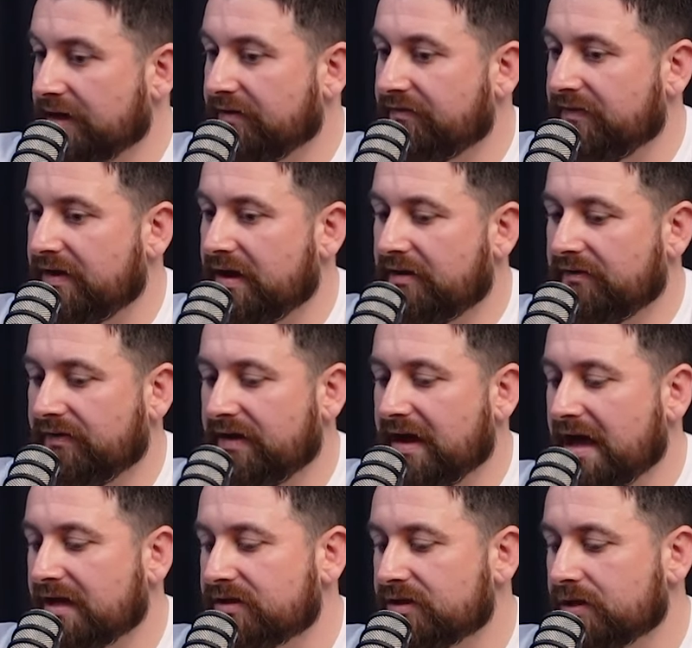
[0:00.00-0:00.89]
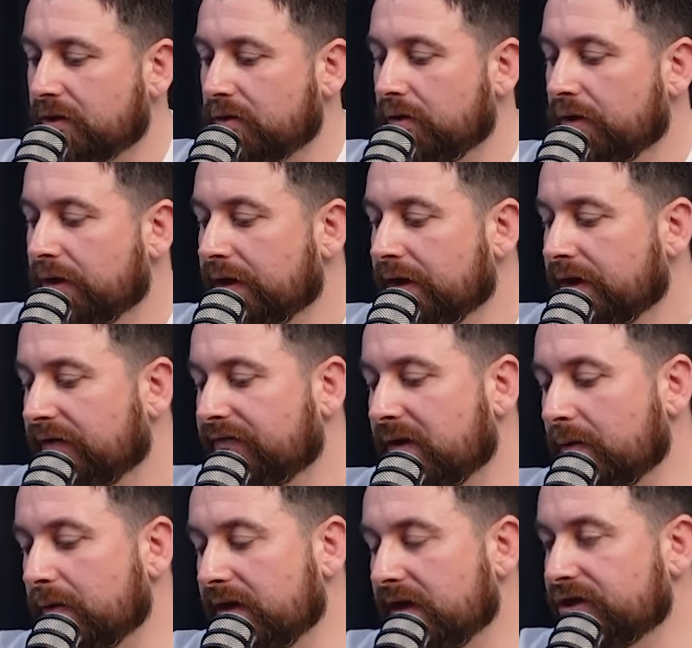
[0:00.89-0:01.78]
if he had to go, if
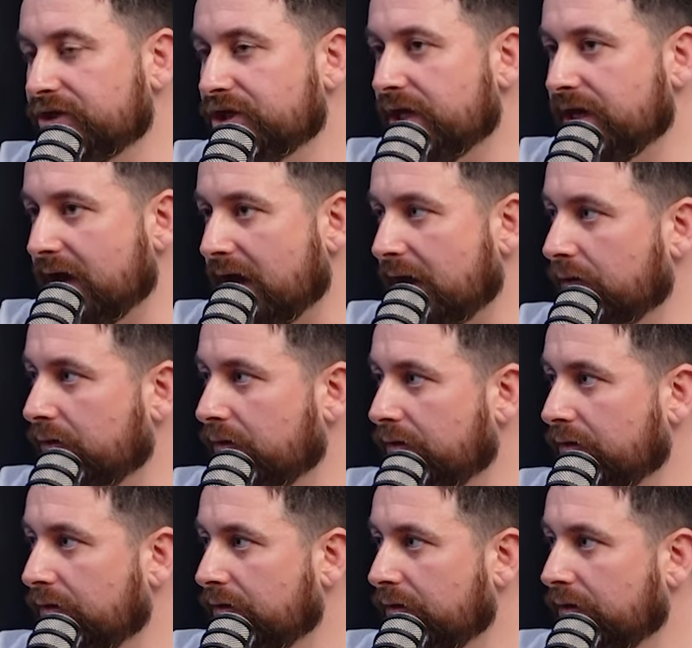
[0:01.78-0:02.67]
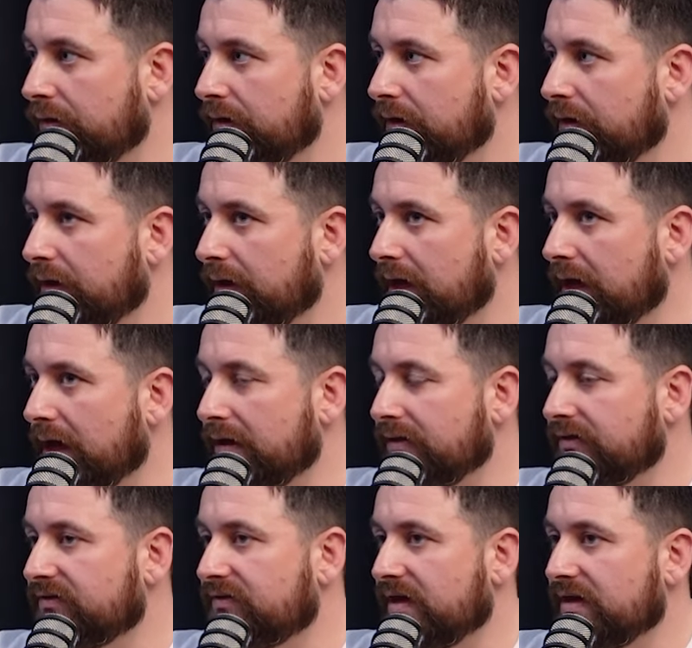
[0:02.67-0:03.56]
they went legit now
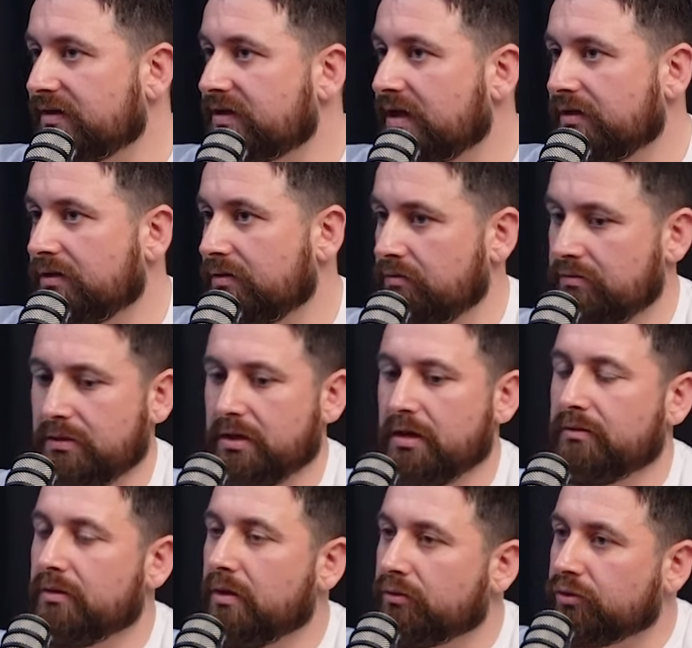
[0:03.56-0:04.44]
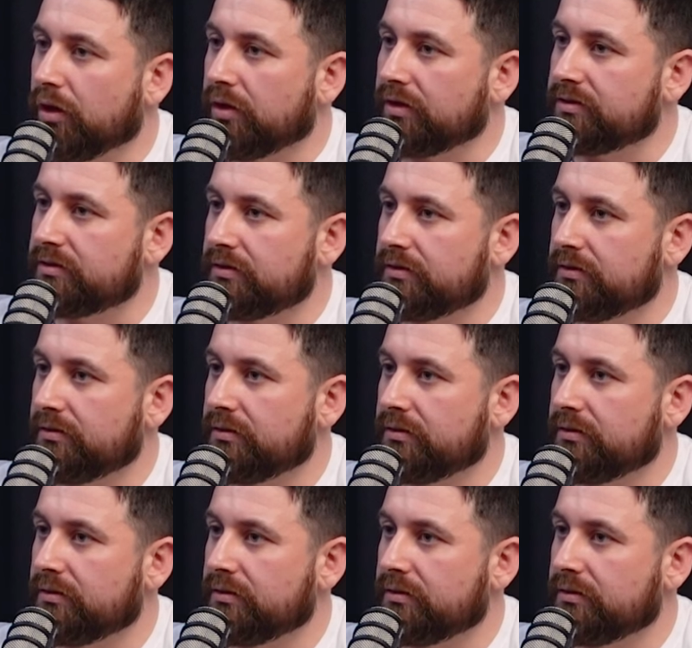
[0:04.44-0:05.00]
and they said, you know, no drugs